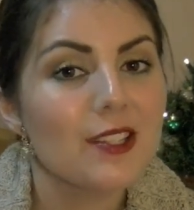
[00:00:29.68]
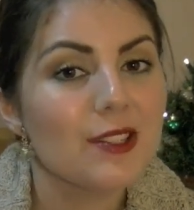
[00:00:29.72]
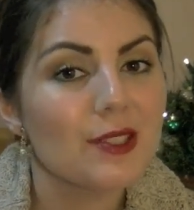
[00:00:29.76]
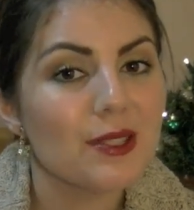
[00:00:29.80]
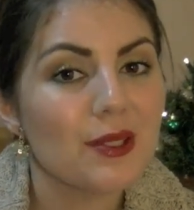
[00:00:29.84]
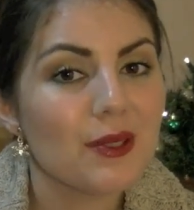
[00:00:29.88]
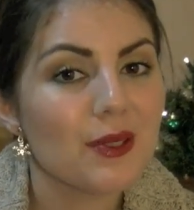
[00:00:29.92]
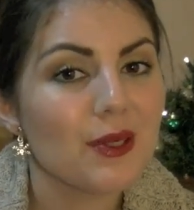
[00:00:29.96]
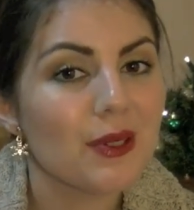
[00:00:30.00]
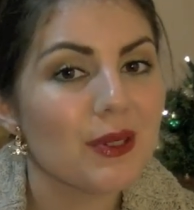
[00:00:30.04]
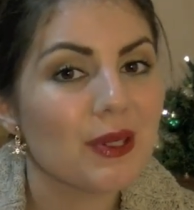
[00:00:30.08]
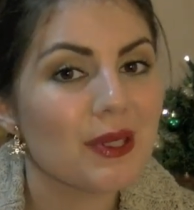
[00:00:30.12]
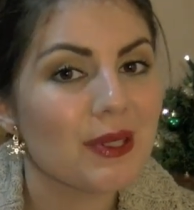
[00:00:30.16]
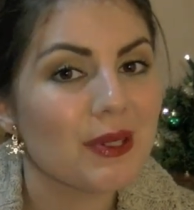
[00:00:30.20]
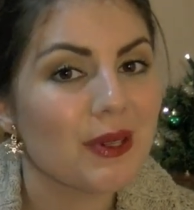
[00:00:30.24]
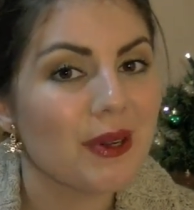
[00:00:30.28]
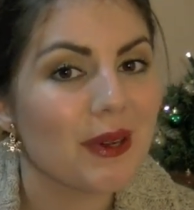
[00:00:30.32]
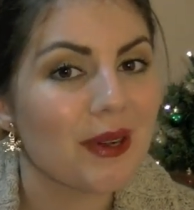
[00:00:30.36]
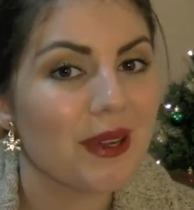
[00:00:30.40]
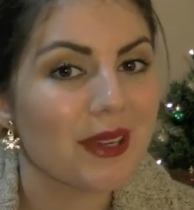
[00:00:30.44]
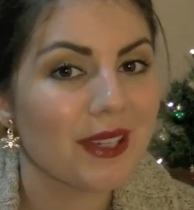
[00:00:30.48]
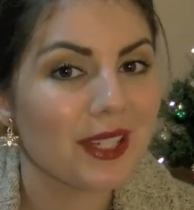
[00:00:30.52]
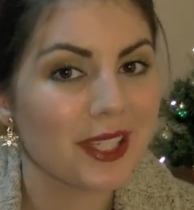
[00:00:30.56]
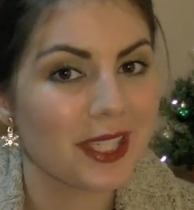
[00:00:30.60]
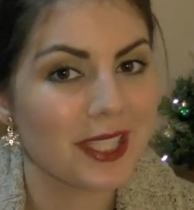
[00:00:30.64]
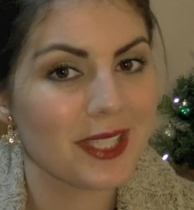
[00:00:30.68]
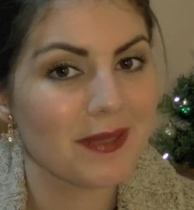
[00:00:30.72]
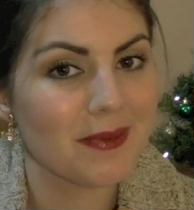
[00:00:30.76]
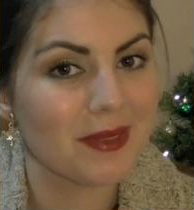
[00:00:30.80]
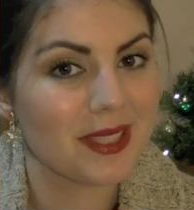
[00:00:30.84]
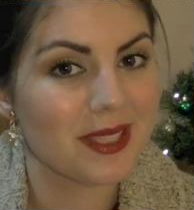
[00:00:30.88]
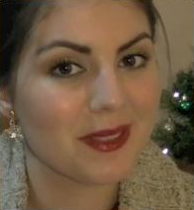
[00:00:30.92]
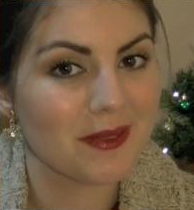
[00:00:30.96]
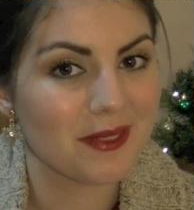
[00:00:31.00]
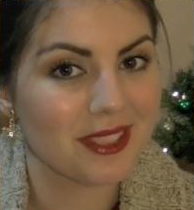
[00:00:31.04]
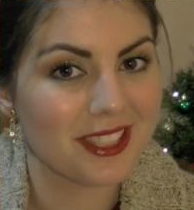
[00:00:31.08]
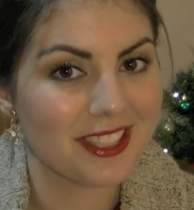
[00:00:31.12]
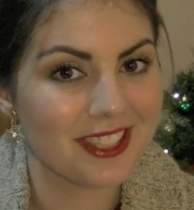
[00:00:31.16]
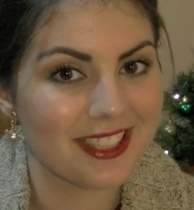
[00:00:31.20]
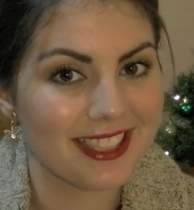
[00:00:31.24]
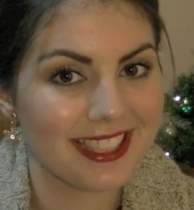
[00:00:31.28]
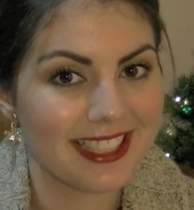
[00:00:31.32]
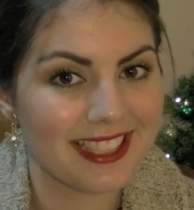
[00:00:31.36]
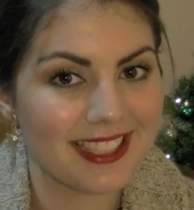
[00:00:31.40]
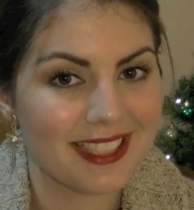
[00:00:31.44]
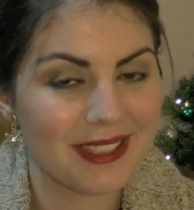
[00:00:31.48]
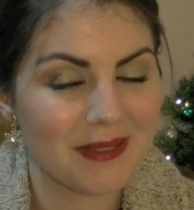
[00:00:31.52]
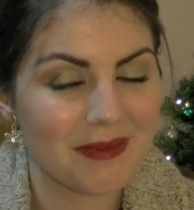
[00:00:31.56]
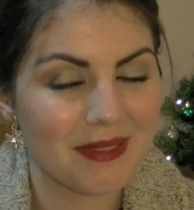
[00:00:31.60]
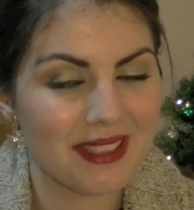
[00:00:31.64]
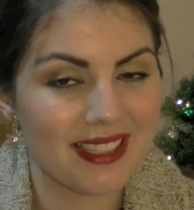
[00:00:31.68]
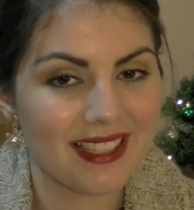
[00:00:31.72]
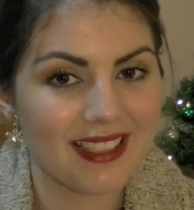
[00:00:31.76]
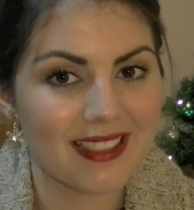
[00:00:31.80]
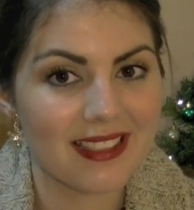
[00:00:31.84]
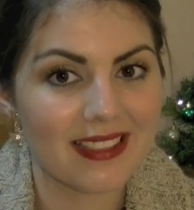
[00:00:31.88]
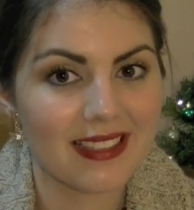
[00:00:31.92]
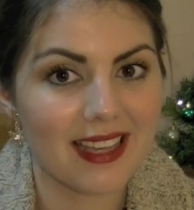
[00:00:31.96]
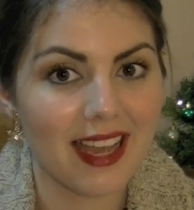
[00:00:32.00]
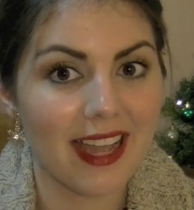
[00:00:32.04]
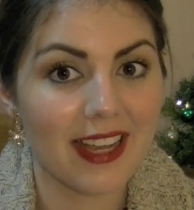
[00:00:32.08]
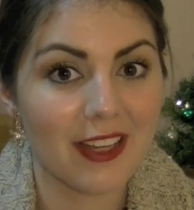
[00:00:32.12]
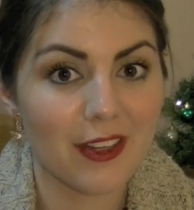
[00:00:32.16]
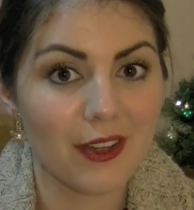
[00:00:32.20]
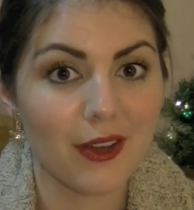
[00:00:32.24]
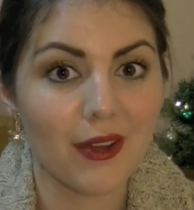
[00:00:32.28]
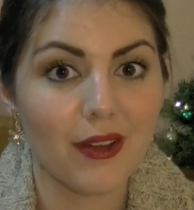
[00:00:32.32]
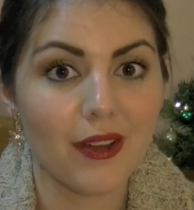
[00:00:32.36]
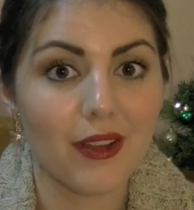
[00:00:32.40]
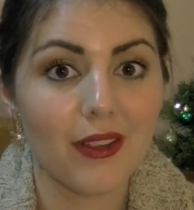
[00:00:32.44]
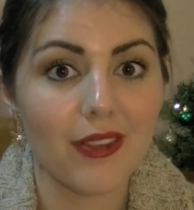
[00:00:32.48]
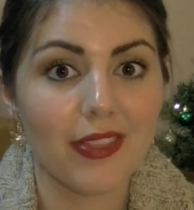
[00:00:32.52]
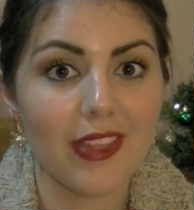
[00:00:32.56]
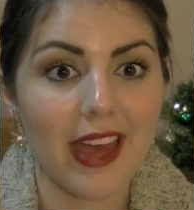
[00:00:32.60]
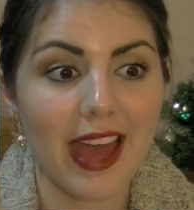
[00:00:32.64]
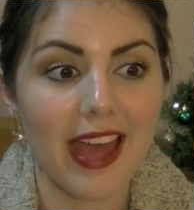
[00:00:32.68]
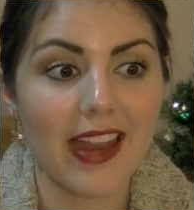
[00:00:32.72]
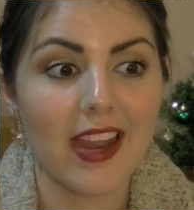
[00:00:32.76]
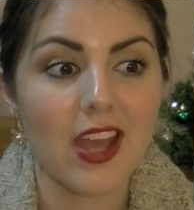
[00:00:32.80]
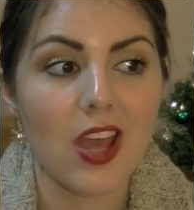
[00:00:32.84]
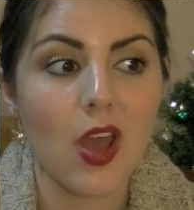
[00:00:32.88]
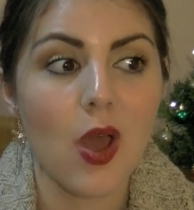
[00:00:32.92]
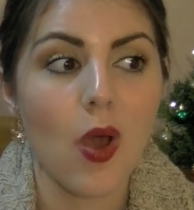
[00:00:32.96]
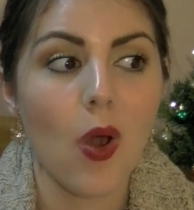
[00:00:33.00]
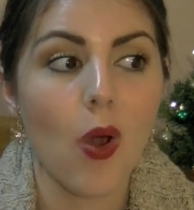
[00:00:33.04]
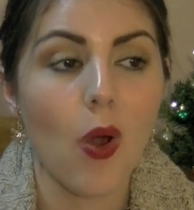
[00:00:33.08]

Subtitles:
to your Christmas wish list, because I know that